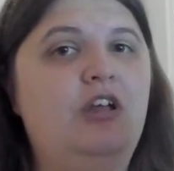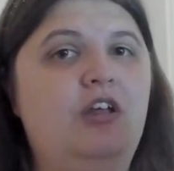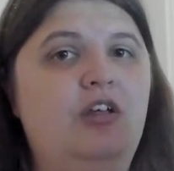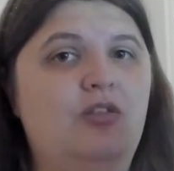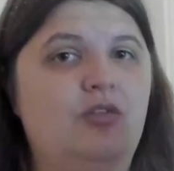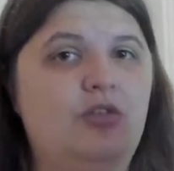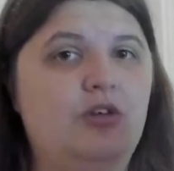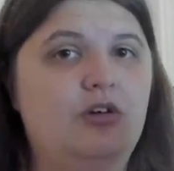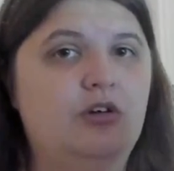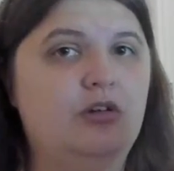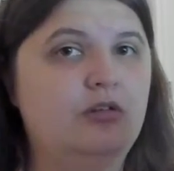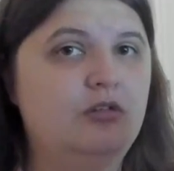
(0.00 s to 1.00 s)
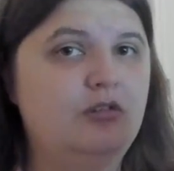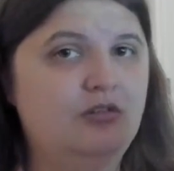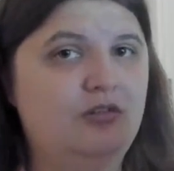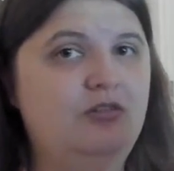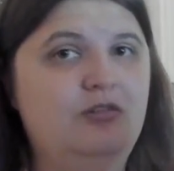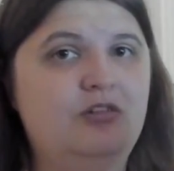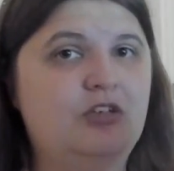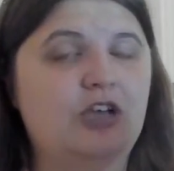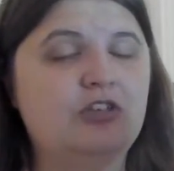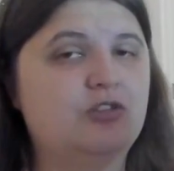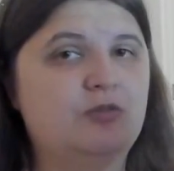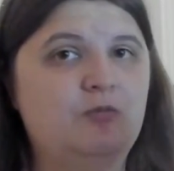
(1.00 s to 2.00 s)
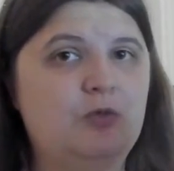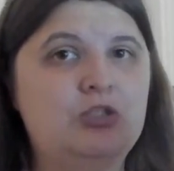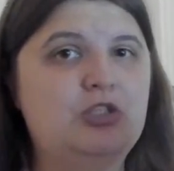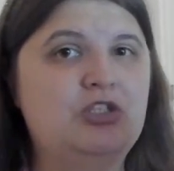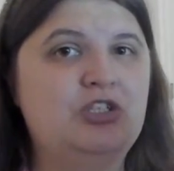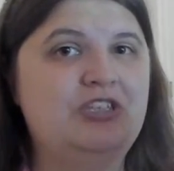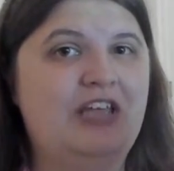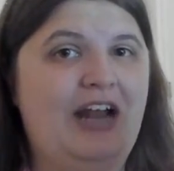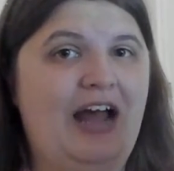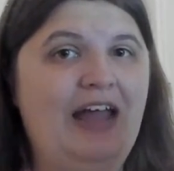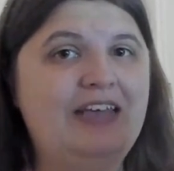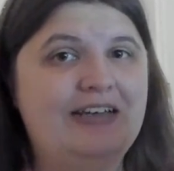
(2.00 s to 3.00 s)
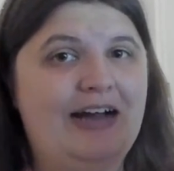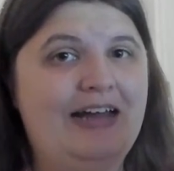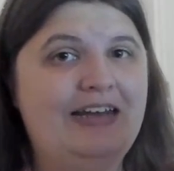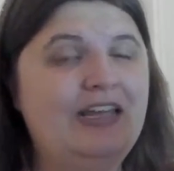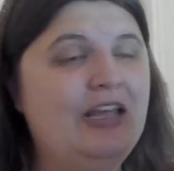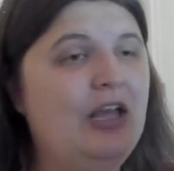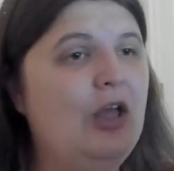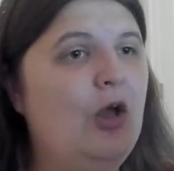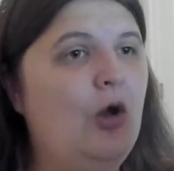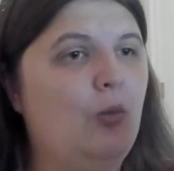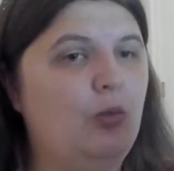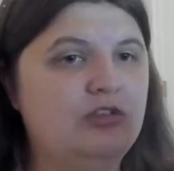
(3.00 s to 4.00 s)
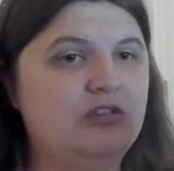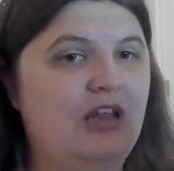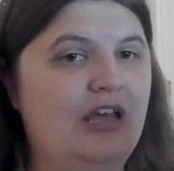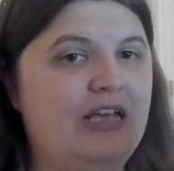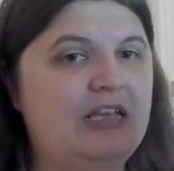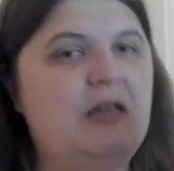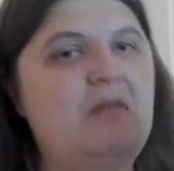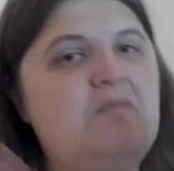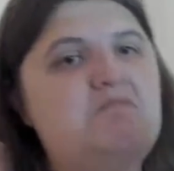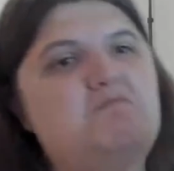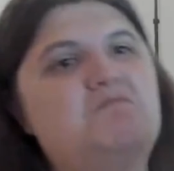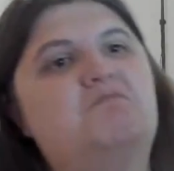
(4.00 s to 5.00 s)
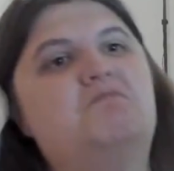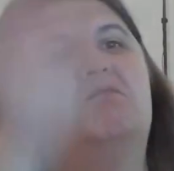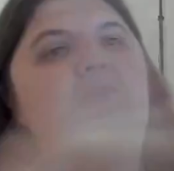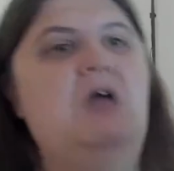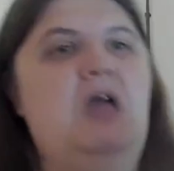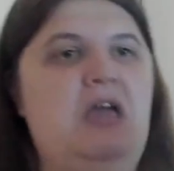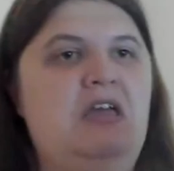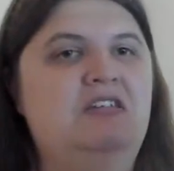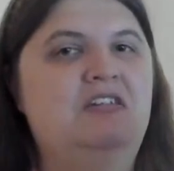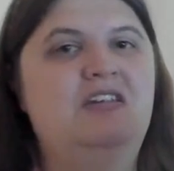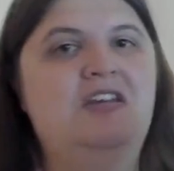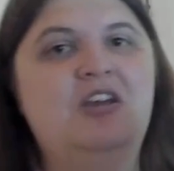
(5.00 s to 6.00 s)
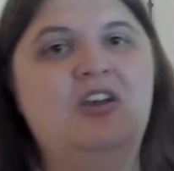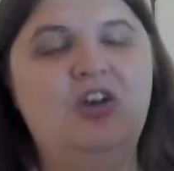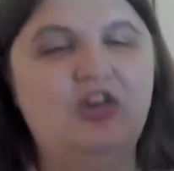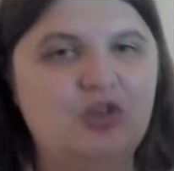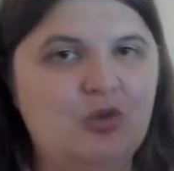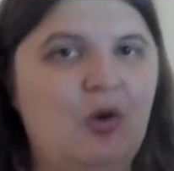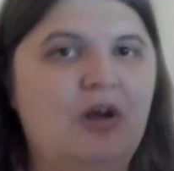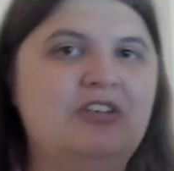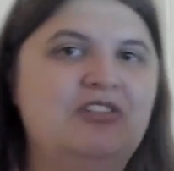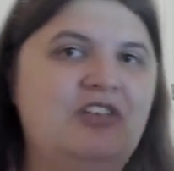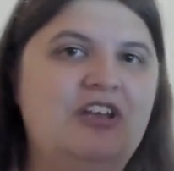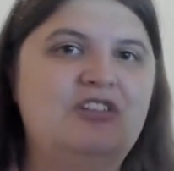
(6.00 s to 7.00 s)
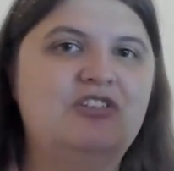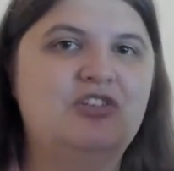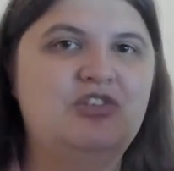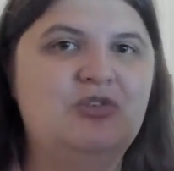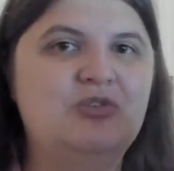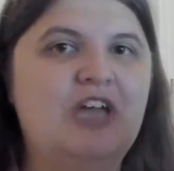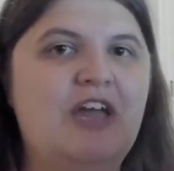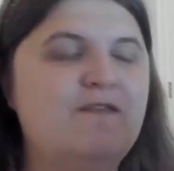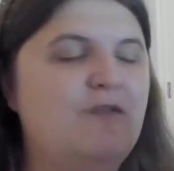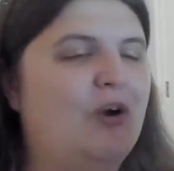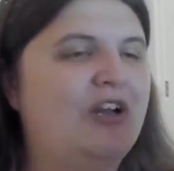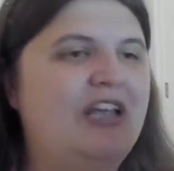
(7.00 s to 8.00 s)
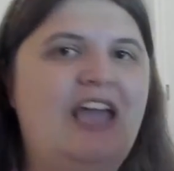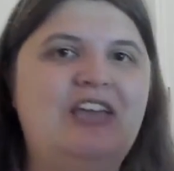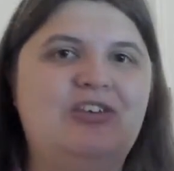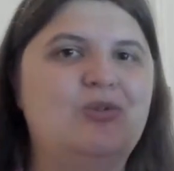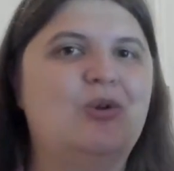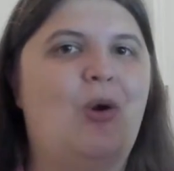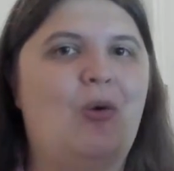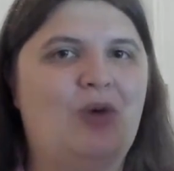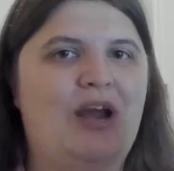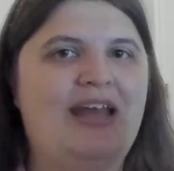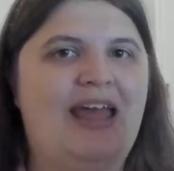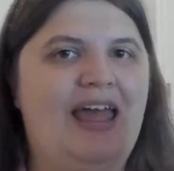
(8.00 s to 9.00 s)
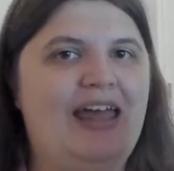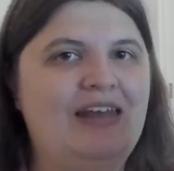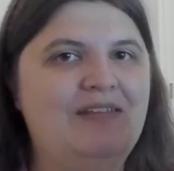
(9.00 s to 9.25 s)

the custom version that I got, was like, meh. You want to set it to 2K, 4K? You go right ahead.